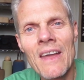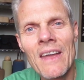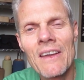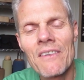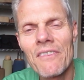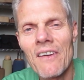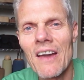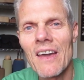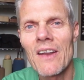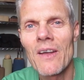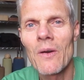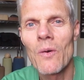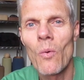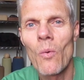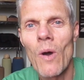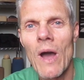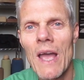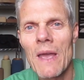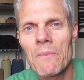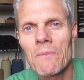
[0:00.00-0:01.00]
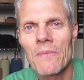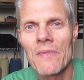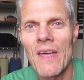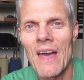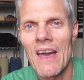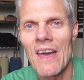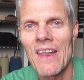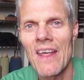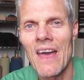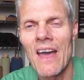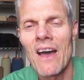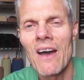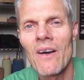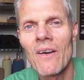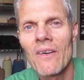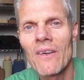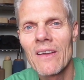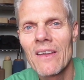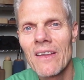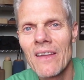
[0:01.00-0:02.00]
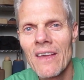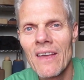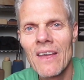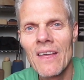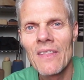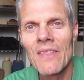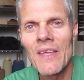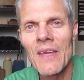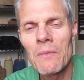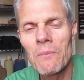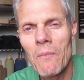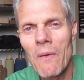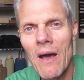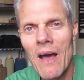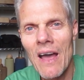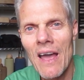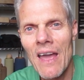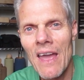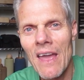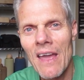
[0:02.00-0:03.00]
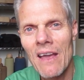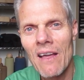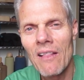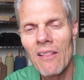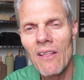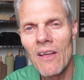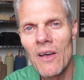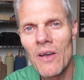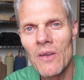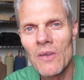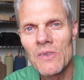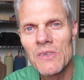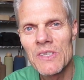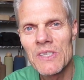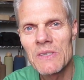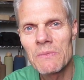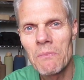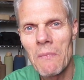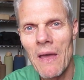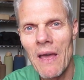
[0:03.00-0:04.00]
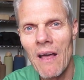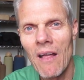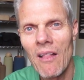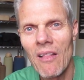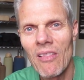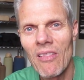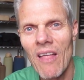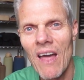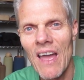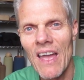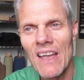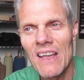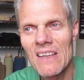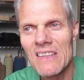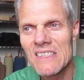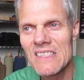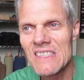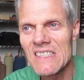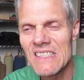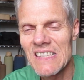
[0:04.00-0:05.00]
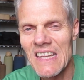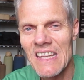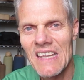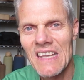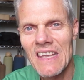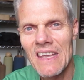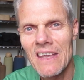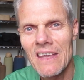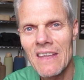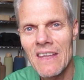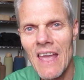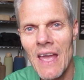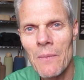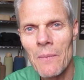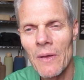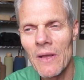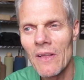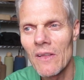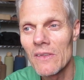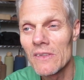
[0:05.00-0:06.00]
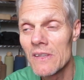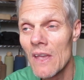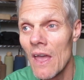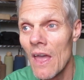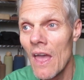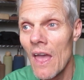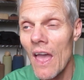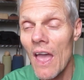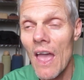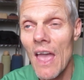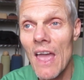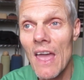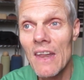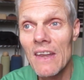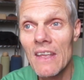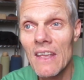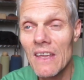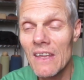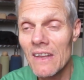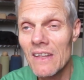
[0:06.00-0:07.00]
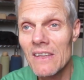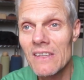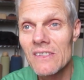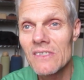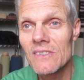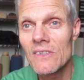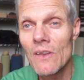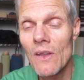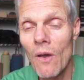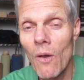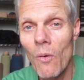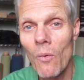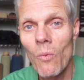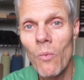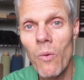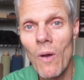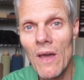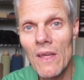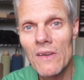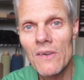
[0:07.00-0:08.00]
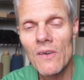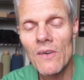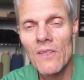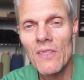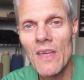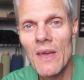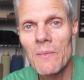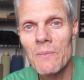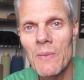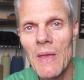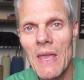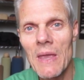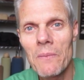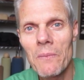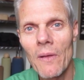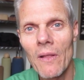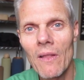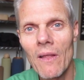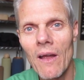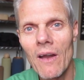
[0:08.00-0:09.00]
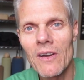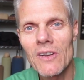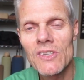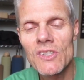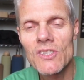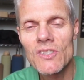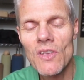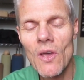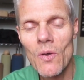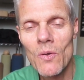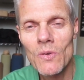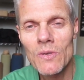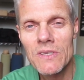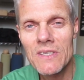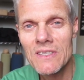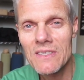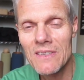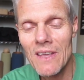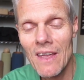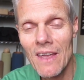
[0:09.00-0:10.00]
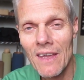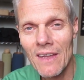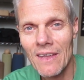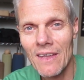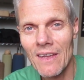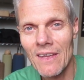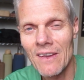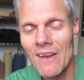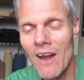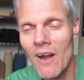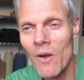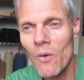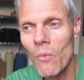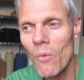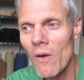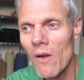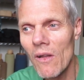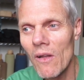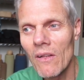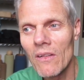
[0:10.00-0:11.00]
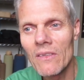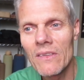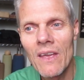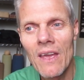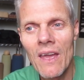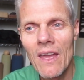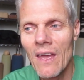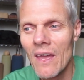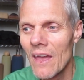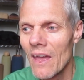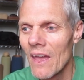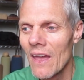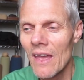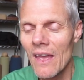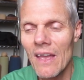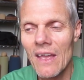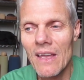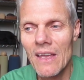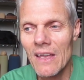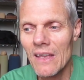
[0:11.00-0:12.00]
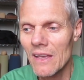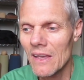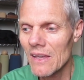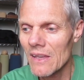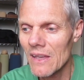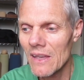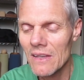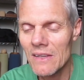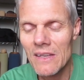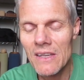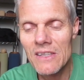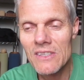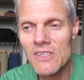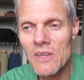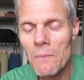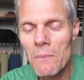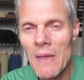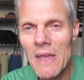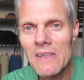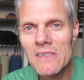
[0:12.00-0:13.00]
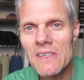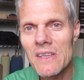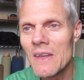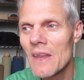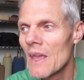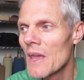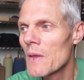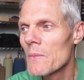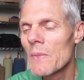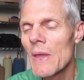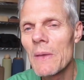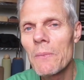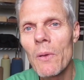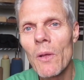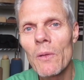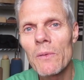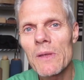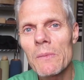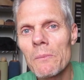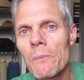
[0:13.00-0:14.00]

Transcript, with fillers: if I don't wipe that out, then my clothes smell like stinky chemicals. And it is no wonder that people are so sick in our world. It's amazing. People